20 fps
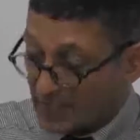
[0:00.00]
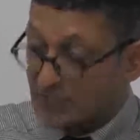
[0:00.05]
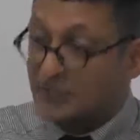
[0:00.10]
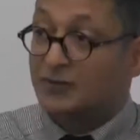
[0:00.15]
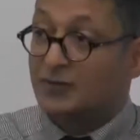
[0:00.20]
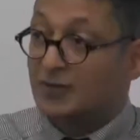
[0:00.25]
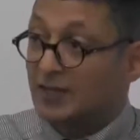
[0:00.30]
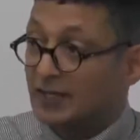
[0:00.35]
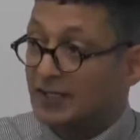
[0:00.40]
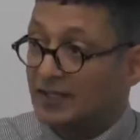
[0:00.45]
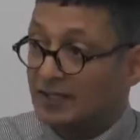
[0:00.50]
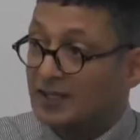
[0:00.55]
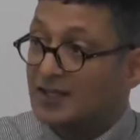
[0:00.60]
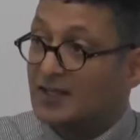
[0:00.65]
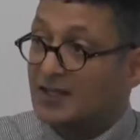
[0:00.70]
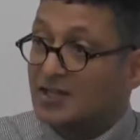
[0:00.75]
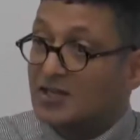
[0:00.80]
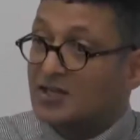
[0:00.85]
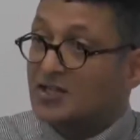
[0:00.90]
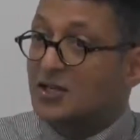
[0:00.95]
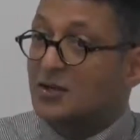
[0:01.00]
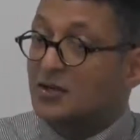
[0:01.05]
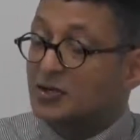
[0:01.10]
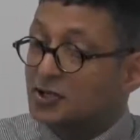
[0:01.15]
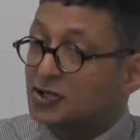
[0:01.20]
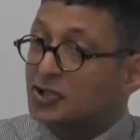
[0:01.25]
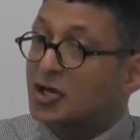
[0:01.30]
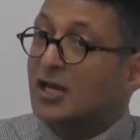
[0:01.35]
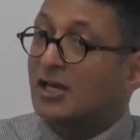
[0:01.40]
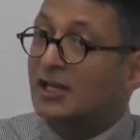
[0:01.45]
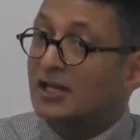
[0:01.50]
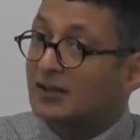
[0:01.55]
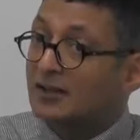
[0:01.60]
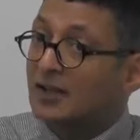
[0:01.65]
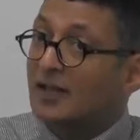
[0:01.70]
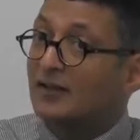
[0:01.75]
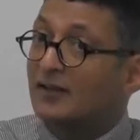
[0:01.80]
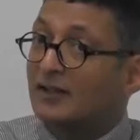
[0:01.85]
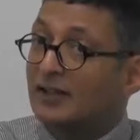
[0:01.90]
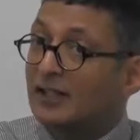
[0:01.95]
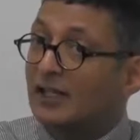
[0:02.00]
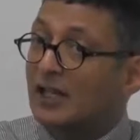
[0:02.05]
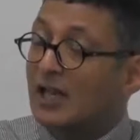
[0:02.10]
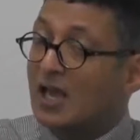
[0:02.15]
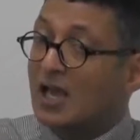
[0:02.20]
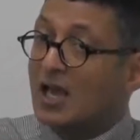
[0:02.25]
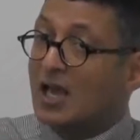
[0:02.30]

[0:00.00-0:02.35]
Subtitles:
That's right. So it's checking that the